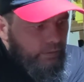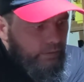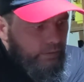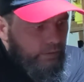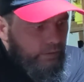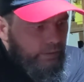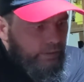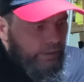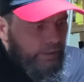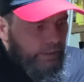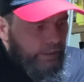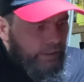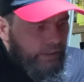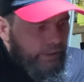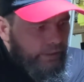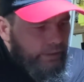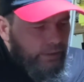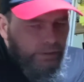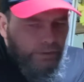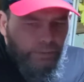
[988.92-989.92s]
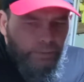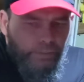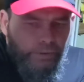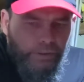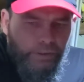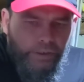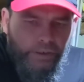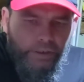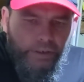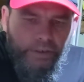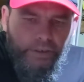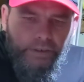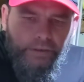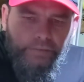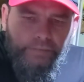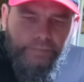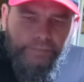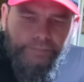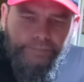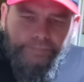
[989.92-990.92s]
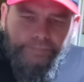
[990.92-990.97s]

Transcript: All right, there's one.